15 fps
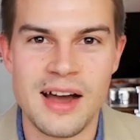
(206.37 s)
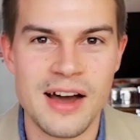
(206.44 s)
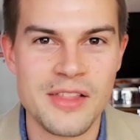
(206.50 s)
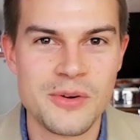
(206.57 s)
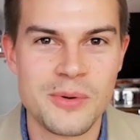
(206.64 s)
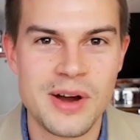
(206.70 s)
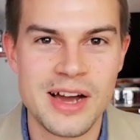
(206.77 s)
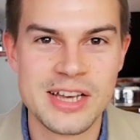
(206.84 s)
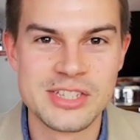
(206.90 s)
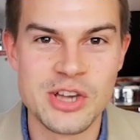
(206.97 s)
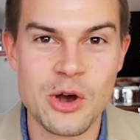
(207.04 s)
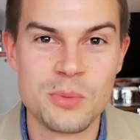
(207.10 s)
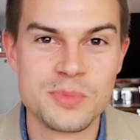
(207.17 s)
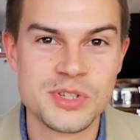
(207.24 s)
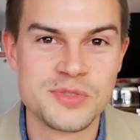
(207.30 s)
Otherwise,
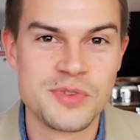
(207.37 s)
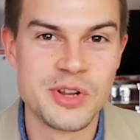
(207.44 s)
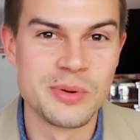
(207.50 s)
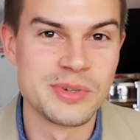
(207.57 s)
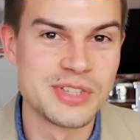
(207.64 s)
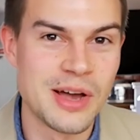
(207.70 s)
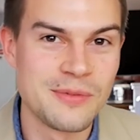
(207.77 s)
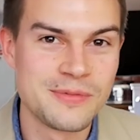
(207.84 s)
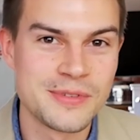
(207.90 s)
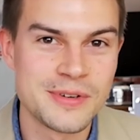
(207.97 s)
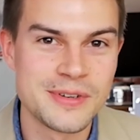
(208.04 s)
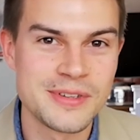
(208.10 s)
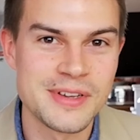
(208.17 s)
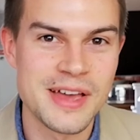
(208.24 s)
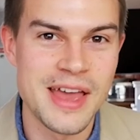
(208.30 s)
I hope this video was
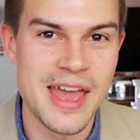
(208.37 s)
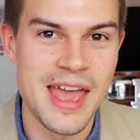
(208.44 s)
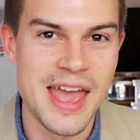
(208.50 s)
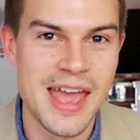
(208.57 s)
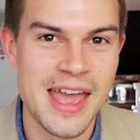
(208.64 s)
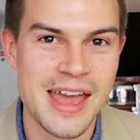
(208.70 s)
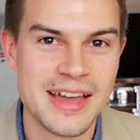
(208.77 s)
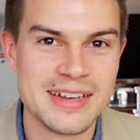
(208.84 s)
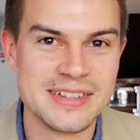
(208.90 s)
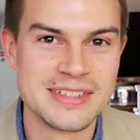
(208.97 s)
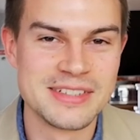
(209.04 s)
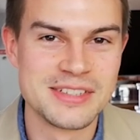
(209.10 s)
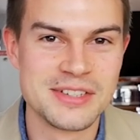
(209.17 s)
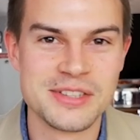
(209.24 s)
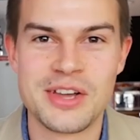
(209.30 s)
helpful
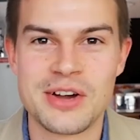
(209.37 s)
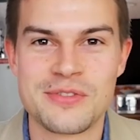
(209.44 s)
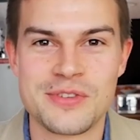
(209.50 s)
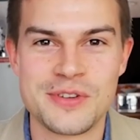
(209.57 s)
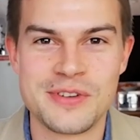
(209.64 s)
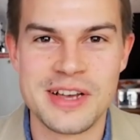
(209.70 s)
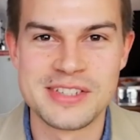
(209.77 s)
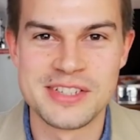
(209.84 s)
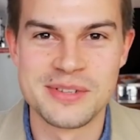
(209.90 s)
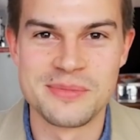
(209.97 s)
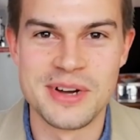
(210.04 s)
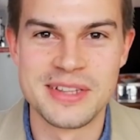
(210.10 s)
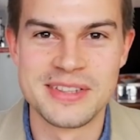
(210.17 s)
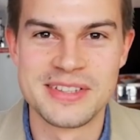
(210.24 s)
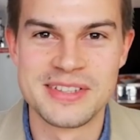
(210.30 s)
and good luck for the rest of the
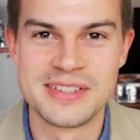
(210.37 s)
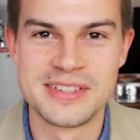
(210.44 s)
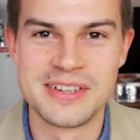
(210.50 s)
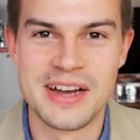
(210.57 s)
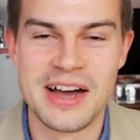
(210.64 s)
month.